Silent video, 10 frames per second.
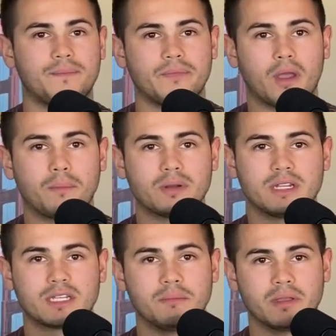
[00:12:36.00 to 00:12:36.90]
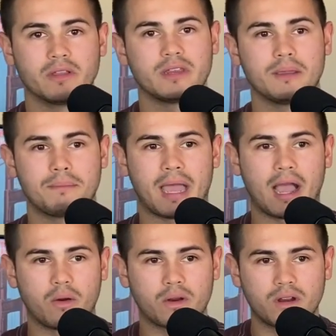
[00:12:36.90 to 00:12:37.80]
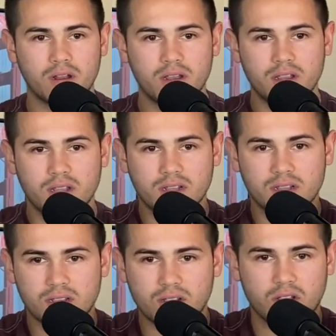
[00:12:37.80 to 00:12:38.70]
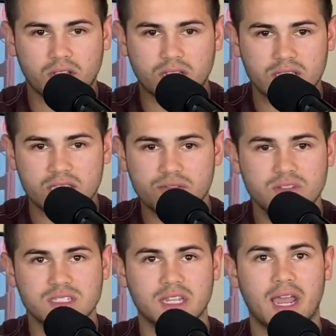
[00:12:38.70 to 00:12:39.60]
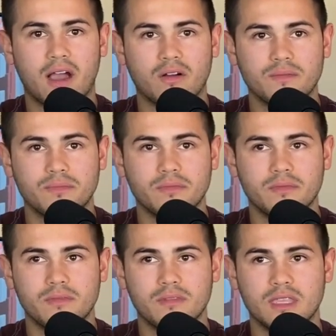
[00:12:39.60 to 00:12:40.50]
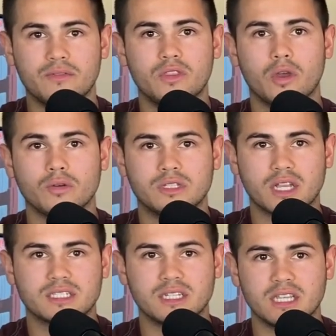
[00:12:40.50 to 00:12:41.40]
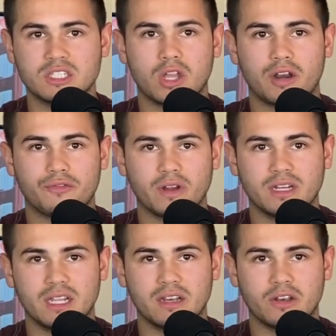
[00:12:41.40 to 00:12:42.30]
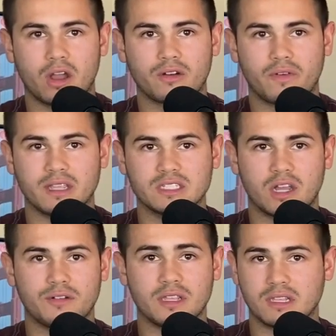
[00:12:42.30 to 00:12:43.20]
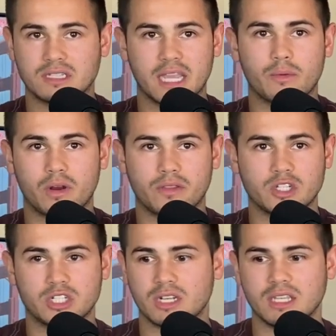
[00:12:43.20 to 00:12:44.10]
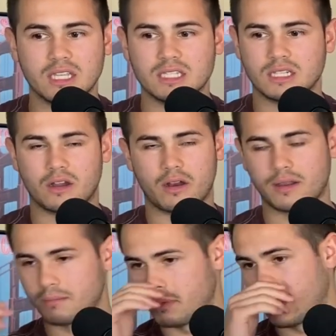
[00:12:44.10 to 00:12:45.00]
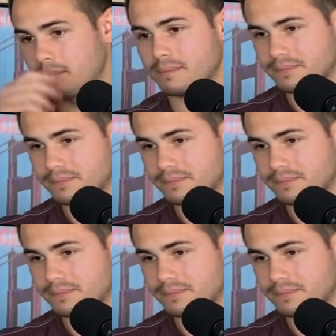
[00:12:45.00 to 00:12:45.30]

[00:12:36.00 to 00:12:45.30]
unpredictability and power evens it out. Even though Dustin is not afraid to get in a dogfight, he can take one on the chin easy, all right? Bam.